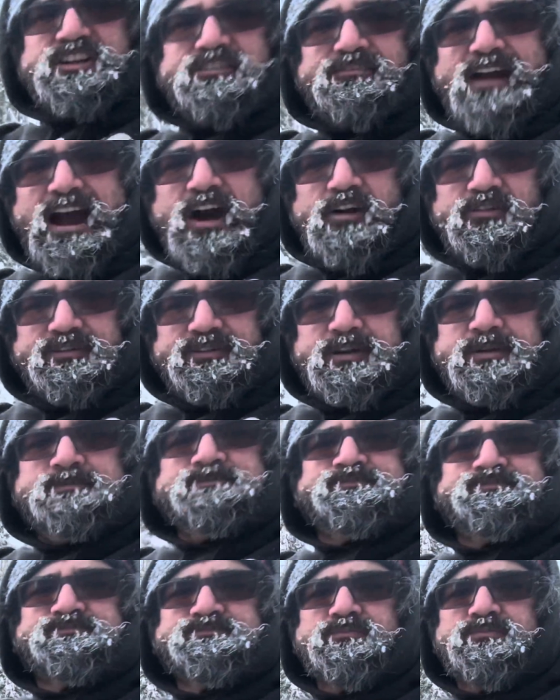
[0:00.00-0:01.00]
ground,
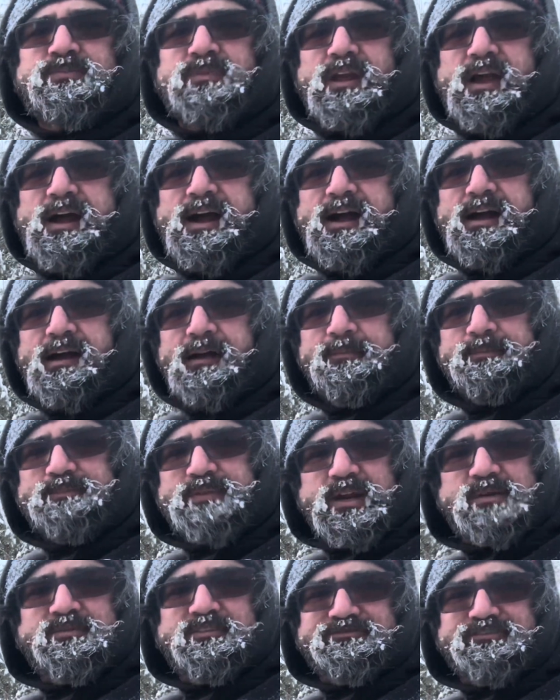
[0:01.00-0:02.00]

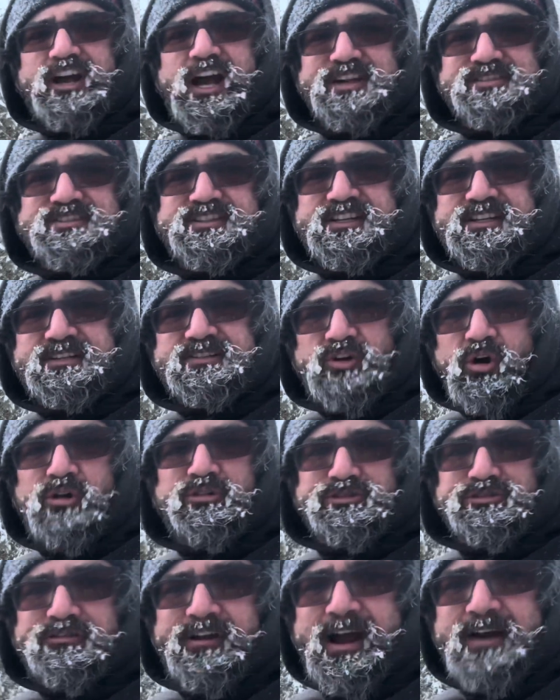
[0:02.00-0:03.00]
permafrosty, cold
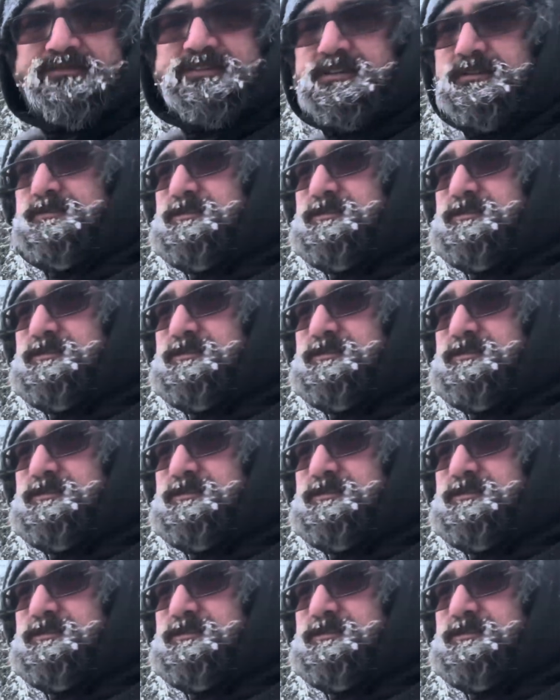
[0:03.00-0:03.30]
ground,